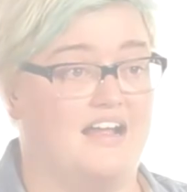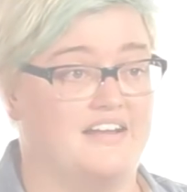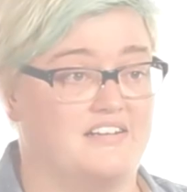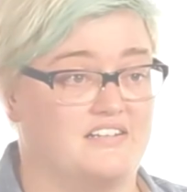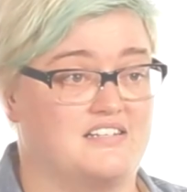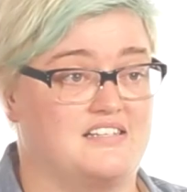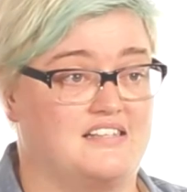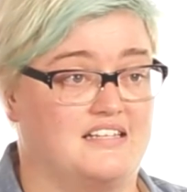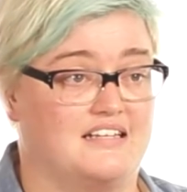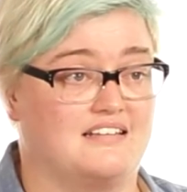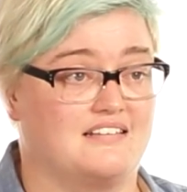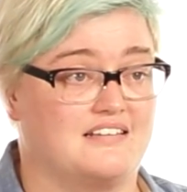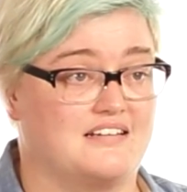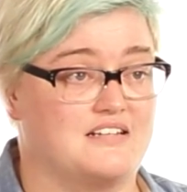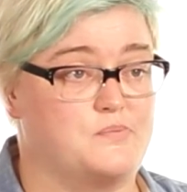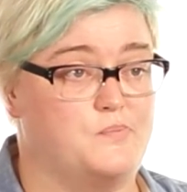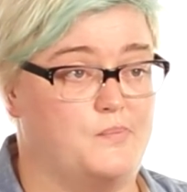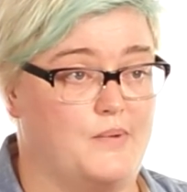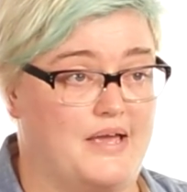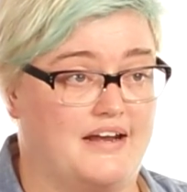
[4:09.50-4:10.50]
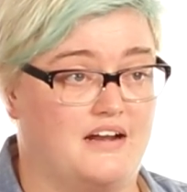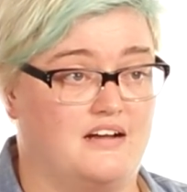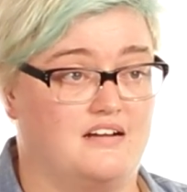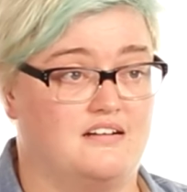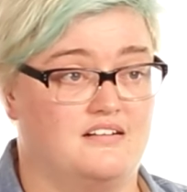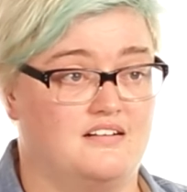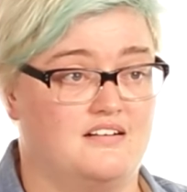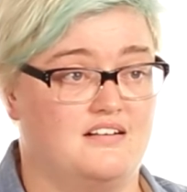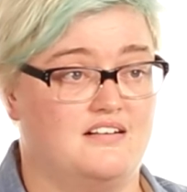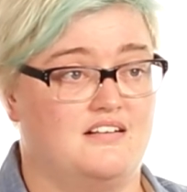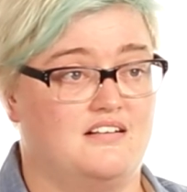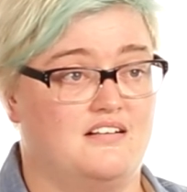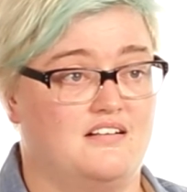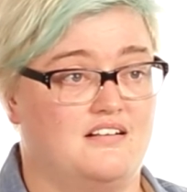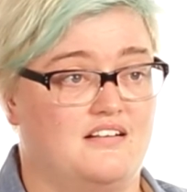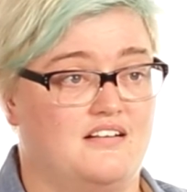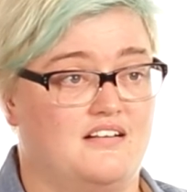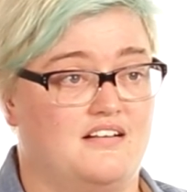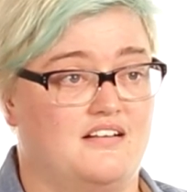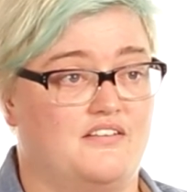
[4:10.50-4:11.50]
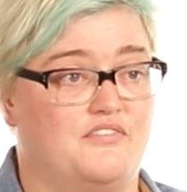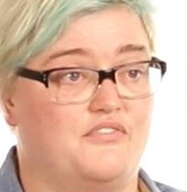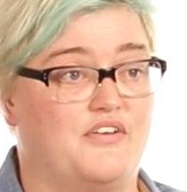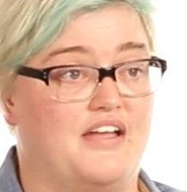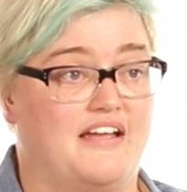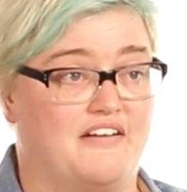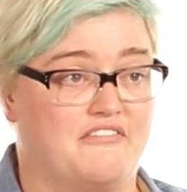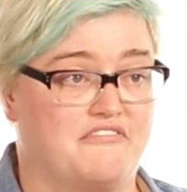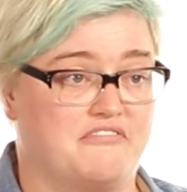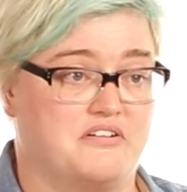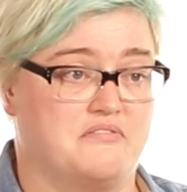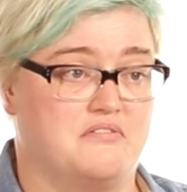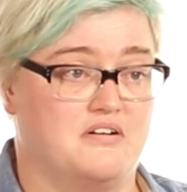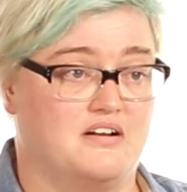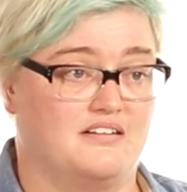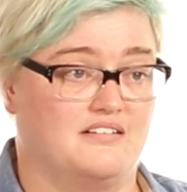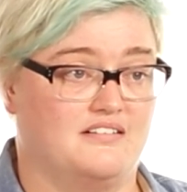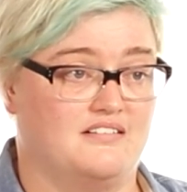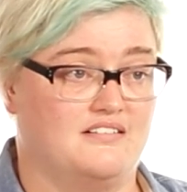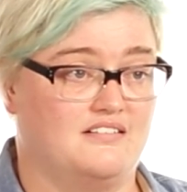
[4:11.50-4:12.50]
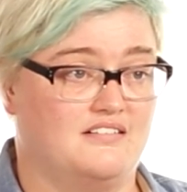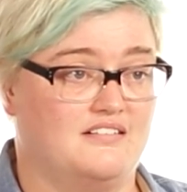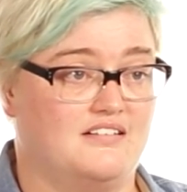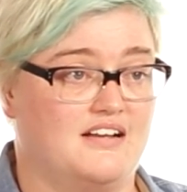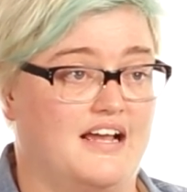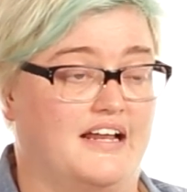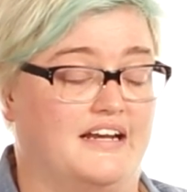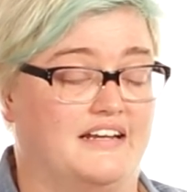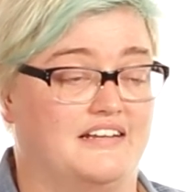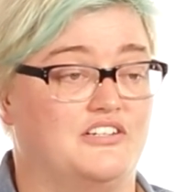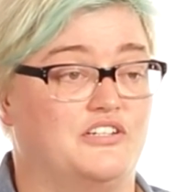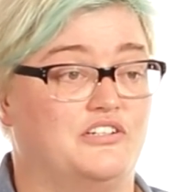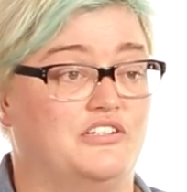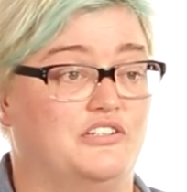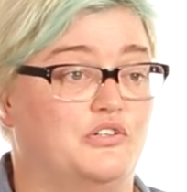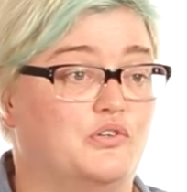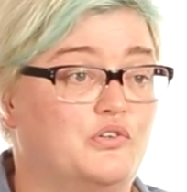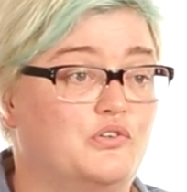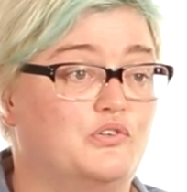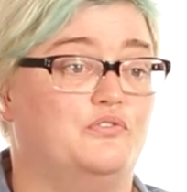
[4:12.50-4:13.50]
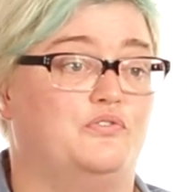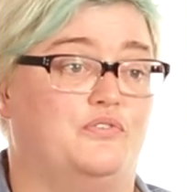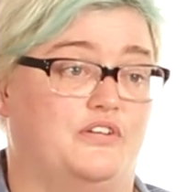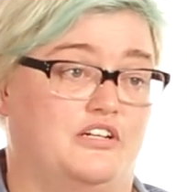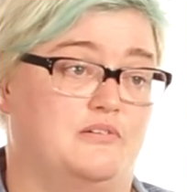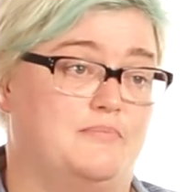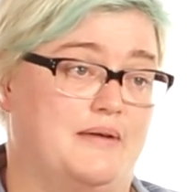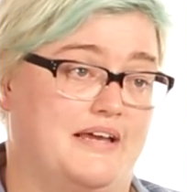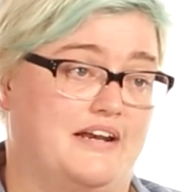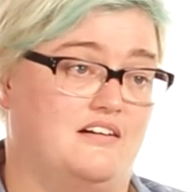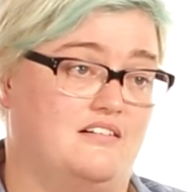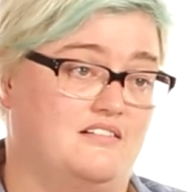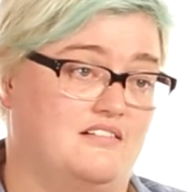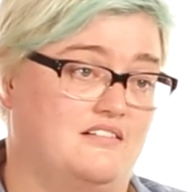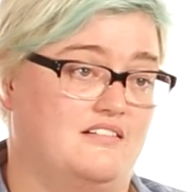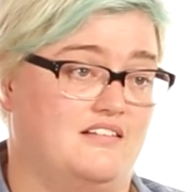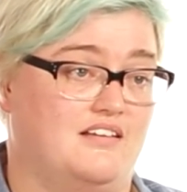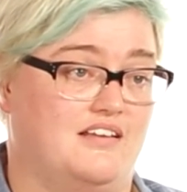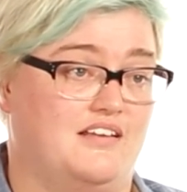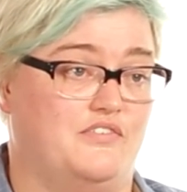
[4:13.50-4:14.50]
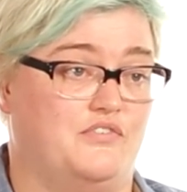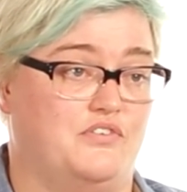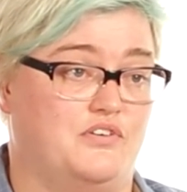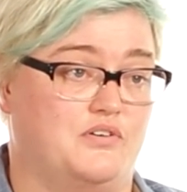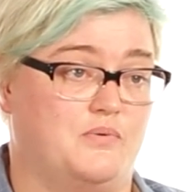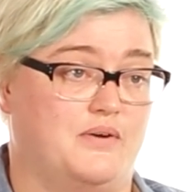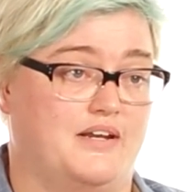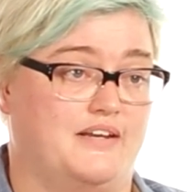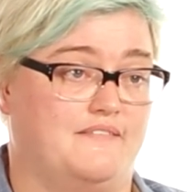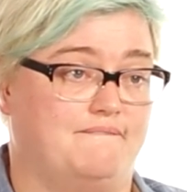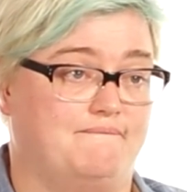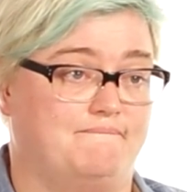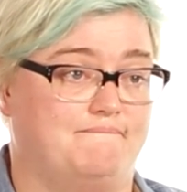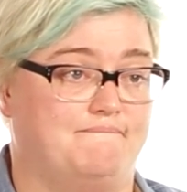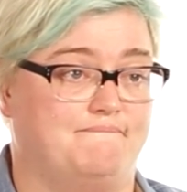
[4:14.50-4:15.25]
I just think that it's better for everyone, and you'll feel better if you quit.